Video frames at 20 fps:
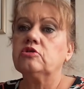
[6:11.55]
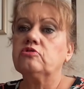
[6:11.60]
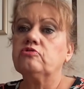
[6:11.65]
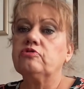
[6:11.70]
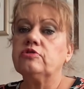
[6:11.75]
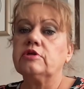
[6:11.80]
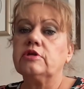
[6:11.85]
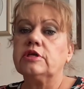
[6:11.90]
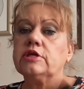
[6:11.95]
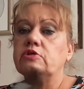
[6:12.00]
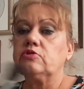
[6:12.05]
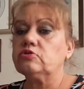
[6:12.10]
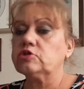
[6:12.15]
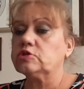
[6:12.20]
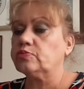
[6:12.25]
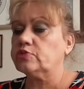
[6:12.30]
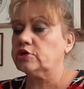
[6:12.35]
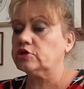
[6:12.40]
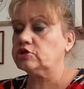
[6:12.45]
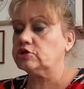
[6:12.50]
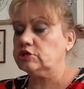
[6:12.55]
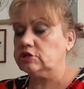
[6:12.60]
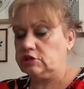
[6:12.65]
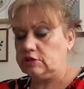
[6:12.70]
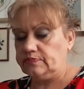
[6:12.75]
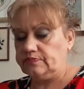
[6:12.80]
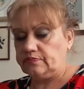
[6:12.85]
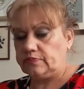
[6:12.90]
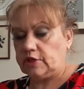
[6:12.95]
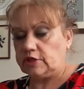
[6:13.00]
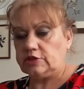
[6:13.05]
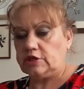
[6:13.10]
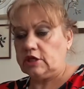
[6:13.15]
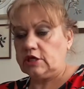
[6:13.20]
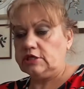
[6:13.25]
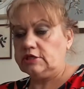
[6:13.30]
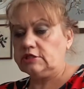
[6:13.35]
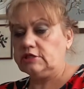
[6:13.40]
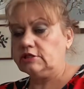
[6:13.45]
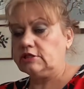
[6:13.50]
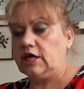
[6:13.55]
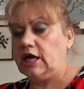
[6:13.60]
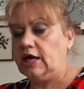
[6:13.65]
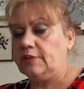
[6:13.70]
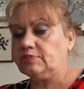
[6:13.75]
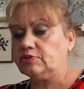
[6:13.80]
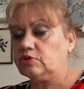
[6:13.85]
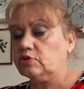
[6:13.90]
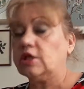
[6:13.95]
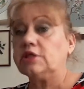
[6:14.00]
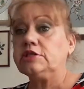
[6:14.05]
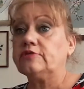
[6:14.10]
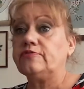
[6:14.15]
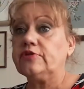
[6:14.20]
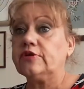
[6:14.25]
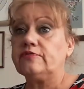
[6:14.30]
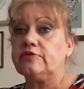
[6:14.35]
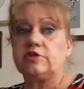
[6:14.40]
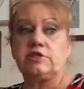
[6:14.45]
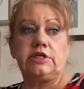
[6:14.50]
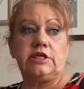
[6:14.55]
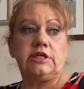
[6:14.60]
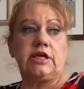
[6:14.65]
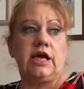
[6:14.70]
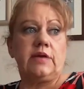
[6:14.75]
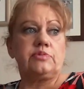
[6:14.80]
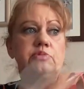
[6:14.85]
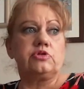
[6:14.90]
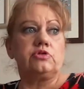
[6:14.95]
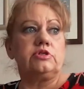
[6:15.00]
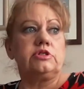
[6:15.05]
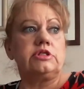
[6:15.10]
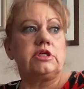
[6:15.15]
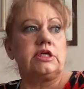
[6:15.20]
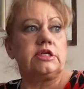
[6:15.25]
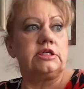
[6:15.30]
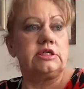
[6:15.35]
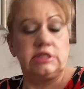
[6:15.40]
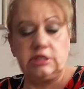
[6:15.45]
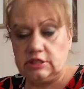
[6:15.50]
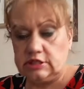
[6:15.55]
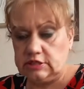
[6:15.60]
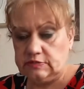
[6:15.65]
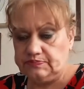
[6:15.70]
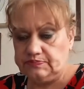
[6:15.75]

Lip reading: Really like those brushes. Delighted. Lynn's favourite saying, absolutely delighted.